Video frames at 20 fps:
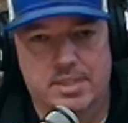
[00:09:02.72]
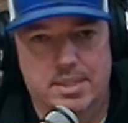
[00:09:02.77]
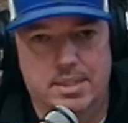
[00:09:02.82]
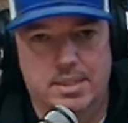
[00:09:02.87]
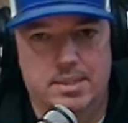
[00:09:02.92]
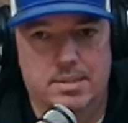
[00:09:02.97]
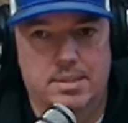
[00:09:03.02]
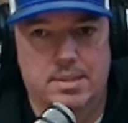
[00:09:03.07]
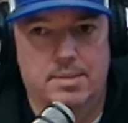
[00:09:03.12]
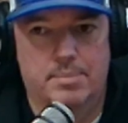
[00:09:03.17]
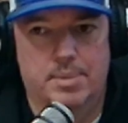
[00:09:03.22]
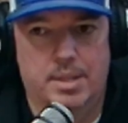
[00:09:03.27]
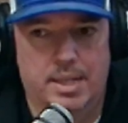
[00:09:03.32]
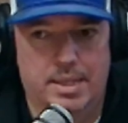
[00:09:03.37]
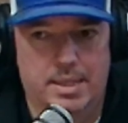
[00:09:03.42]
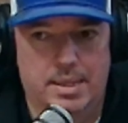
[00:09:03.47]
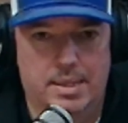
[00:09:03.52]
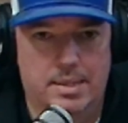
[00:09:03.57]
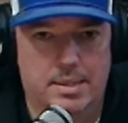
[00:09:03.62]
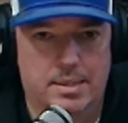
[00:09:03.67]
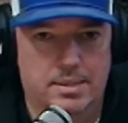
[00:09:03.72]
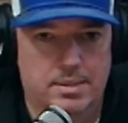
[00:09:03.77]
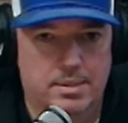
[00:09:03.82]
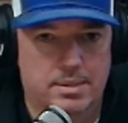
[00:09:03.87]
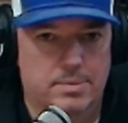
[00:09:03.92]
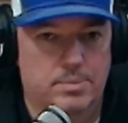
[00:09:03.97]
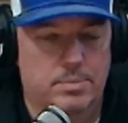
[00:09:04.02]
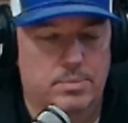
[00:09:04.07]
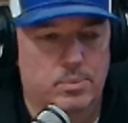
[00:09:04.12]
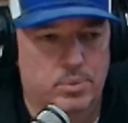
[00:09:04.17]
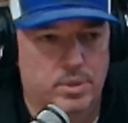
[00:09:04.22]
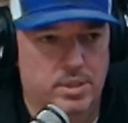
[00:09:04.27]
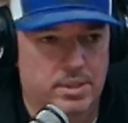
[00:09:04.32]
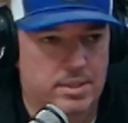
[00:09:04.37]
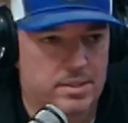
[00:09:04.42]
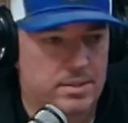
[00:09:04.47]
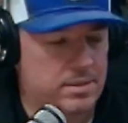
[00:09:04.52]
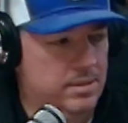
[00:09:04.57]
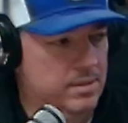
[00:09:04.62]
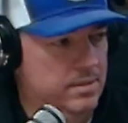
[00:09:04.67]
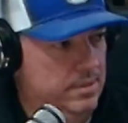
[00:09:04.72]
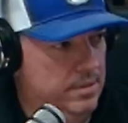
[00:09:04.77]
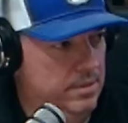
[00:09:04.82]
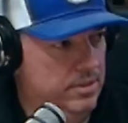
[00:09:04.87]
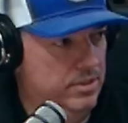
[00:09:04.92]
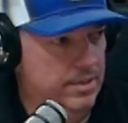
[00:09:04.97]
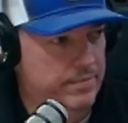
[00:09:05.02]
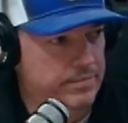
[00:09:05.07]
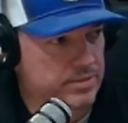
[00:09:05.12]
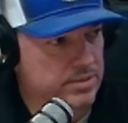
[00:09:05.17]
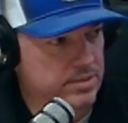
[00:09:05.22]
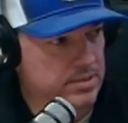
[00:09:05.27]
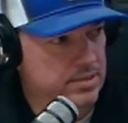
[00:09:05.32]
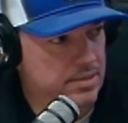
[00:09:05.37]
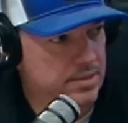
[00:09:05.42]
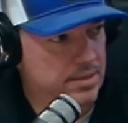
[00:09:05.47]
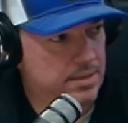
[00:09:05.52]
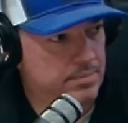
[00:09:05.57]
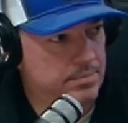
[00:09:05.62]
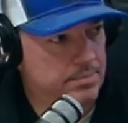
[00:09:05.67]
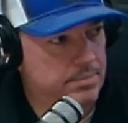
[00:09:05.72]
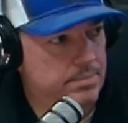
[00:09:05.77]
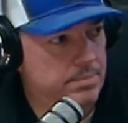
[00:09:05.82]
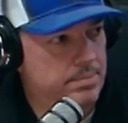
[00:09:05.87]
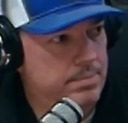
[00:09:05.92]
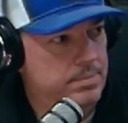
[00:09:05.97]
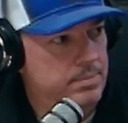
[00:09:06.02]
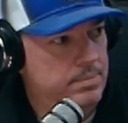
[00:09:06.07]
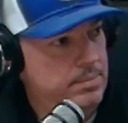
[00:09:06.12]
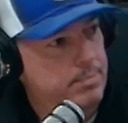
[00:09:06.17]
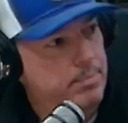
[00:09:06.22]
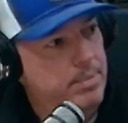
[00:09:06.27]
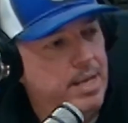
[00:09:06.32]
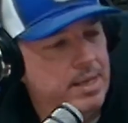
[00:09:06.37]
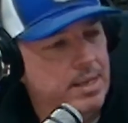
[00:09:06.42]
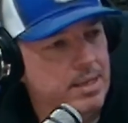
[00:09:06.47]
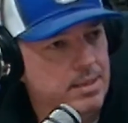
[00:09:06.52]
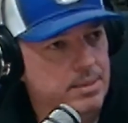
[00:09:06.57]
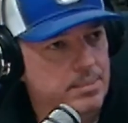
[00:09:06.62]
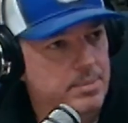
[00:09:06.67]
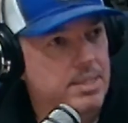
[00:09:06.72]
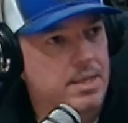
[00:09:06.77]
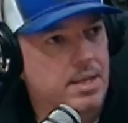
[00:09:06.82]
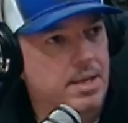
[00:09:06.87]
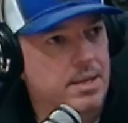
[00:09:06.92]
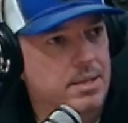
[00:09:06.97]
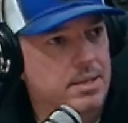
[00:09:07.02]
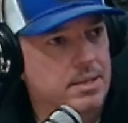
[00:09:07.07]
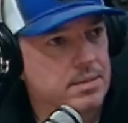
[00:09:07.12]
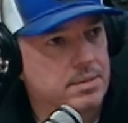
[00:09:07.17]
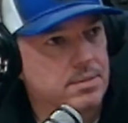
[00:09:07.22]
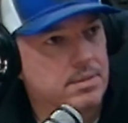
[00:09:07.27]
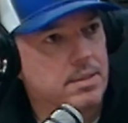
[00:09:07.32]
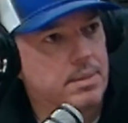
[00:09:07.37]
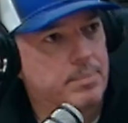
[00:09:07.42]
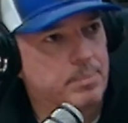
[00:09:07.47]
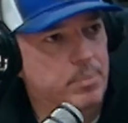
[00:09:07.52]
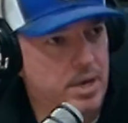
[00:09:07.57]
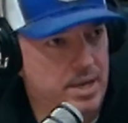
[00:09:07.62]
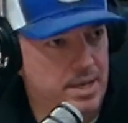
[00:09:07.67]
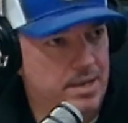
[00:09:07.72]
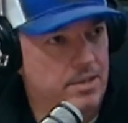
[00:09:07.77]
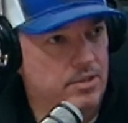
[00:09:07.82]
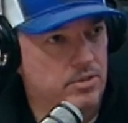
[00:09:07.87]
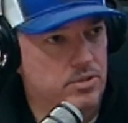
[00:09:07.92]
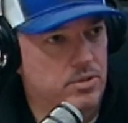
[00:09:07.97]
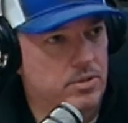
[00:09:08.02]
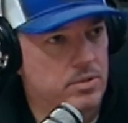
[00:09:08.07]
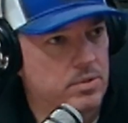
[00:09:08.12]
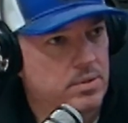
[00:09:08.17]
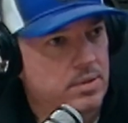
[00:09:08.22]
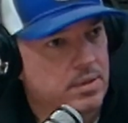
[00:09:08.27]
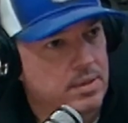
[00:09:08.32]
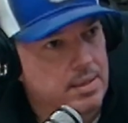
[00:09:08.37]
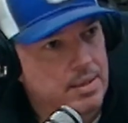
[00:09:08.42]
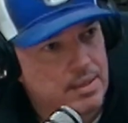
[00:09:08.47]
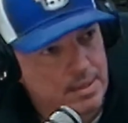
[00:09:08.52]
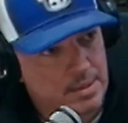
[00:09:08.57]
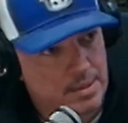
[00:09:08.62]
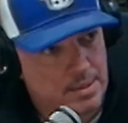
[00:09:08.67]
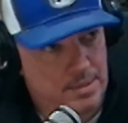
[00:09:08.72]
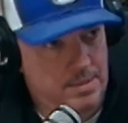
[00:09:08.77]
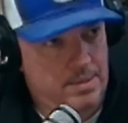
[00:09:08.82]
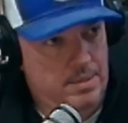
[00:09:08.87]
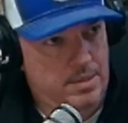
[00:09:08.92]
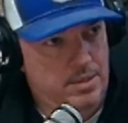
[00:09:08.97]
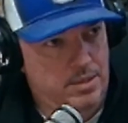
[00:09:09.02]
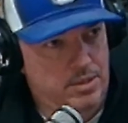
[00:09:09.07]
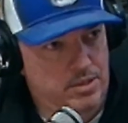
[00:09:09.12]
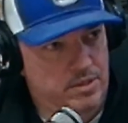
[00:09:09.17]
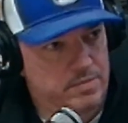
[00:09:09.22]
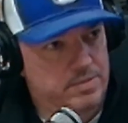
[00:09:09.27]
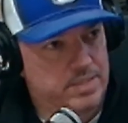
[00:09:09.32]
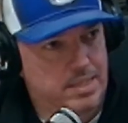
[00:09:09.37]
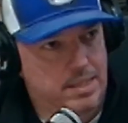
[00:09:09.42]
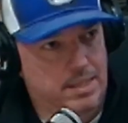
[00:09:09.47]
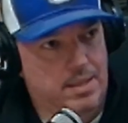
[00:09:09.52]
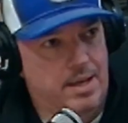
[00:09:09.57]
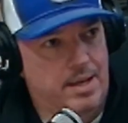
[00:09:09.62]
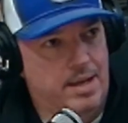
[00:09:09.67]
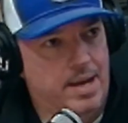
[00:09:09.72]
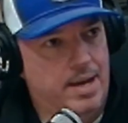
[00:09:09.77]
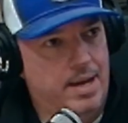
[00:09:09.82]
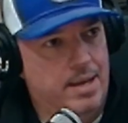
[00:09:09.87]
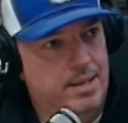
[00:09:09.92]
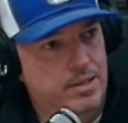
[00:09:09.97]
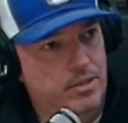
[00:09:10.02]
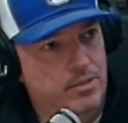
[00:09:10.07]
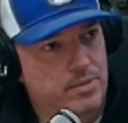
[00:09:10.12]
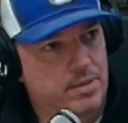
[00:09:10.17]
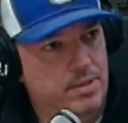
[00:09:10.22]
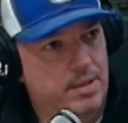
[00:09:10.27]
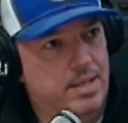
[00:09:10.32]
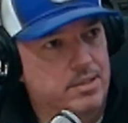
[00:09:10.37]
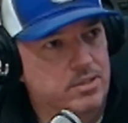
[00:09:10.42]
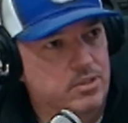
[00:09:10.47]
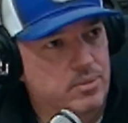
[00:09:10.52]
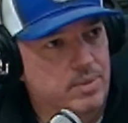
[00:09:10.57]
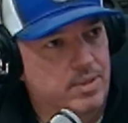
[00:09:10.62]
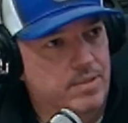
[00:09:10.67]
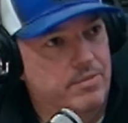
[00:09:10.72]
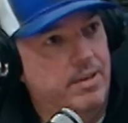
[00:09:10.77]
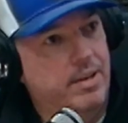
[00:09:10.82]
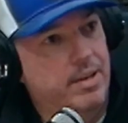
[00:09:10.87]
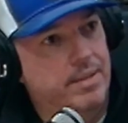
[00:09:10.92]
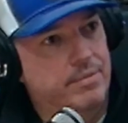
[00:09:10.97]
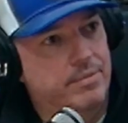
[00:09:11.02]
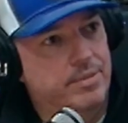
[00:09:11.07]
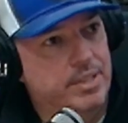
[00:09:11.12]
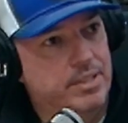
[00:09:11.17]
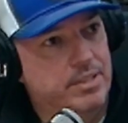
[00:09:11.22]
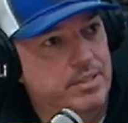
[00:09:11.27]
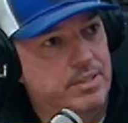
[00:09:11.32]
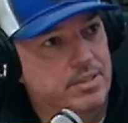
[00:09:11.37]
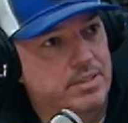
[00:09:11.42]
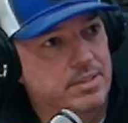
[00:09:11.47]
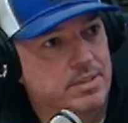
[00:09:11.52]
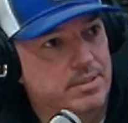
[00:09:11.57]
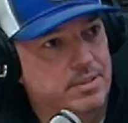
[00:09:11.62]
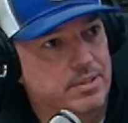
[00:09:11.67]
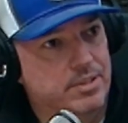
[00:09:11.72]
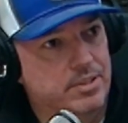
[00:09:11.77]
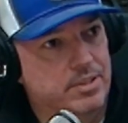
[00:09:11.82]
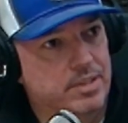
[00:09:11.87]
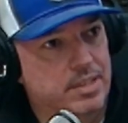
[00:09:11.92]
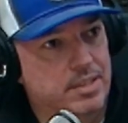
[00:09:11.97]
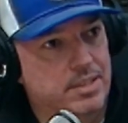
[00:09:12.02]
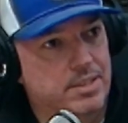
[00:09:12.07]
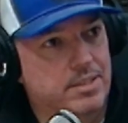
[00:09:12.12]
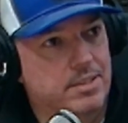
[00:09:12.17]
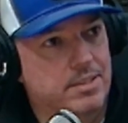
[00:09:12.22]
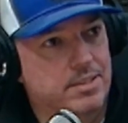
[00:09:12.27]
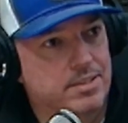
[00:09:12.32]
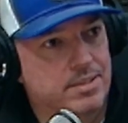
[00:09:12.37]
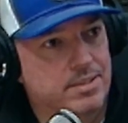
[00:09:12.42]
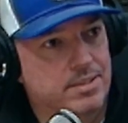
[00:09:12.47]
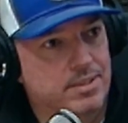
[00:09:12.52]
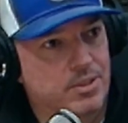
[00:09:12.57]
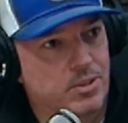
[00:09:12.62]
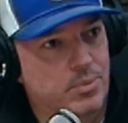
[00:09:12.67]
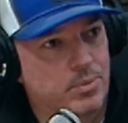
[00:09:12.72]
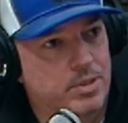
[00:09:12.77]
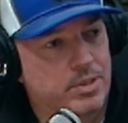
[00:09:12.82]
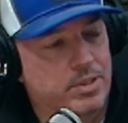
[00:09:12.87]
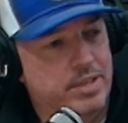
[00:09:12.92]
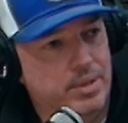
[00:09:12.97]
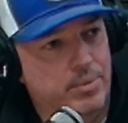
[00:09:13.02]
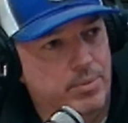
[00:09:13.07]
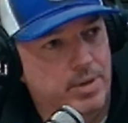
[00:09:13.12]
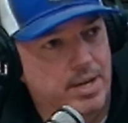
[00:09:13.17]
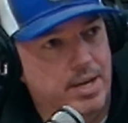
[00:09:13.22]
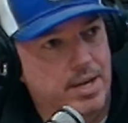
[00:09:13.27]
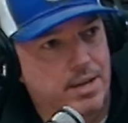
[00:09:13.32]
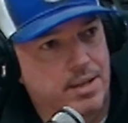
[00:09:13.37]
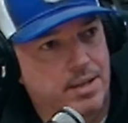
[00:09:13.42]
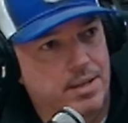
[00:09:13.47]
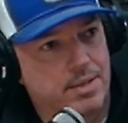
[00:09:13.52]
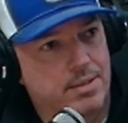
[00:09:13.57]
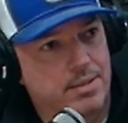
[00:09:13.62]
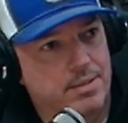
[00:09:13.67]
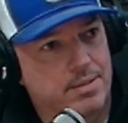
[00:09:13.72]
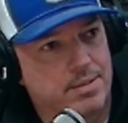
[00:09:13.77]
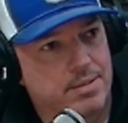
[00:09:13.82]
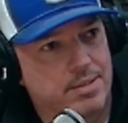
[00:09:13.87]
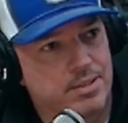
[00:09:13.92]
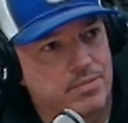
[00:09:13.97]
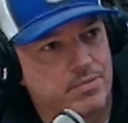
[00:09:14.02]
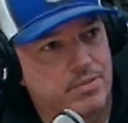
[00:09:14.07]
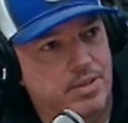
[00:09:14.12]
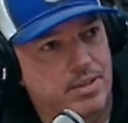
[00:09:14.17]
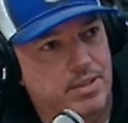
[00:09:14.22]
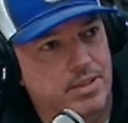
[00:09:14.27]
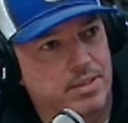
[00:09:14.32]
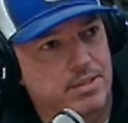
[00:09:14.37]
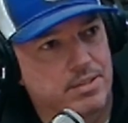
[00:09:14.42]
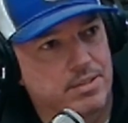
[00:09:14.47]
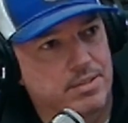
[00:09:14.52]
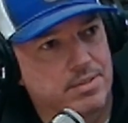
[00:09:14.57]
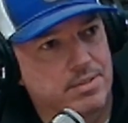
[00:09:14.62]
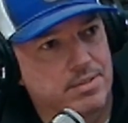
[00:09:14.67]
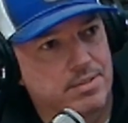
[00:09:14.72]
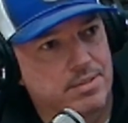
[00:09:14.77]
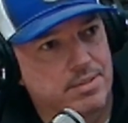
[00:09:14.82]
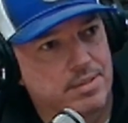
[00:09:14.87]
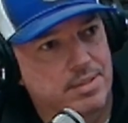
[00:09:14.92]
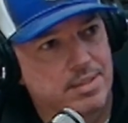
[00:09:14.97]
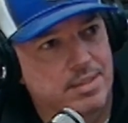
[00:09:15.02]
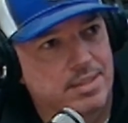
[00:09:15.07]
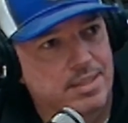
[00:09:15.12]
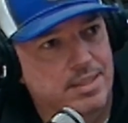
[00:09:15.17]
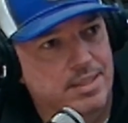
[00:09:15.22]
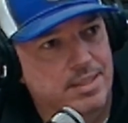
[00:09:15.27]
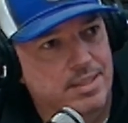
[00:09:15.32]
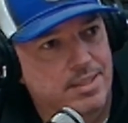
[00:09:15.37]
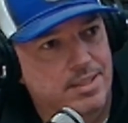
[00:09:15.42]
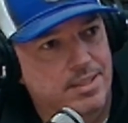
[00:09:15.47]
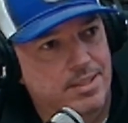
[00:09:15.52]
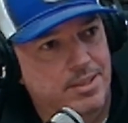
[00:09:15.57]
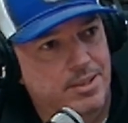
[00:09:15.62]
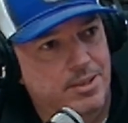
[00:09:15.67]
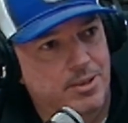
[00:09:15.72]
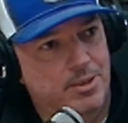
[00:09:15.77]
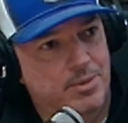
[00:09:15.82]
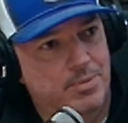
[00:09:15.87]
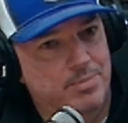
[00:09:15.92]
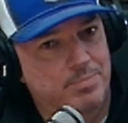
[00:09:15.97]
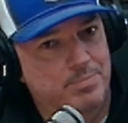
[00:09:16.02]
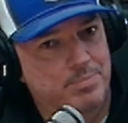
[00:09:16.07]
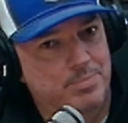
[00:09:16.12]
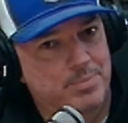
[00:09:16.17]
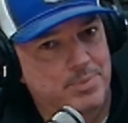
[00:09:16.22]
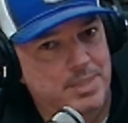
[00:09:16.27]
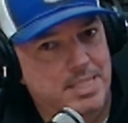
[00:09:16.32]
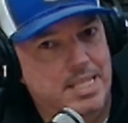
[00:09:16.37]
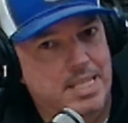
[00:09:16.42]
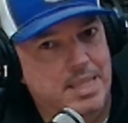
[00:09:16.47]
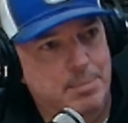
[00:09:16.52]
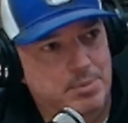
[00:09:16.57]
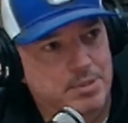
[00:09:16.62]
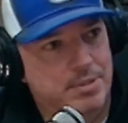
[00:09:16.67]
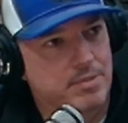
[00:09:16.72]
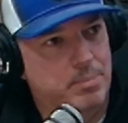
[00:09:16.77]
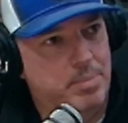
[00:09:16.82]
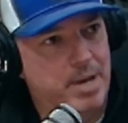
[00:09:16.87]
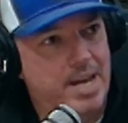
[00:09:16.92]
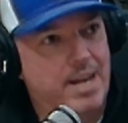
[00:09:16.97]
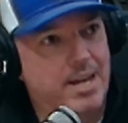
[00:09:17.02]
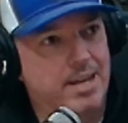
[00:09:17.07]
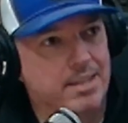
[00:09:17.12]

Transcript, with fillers: know, I haven't seen a team like this really since the Jefferson team back in the mid 90s. And Brian, I don't know, you know, you've seen a lot of hockey over the last 25 years, 30 years. You know, where do they rank as far as, you know, teams of the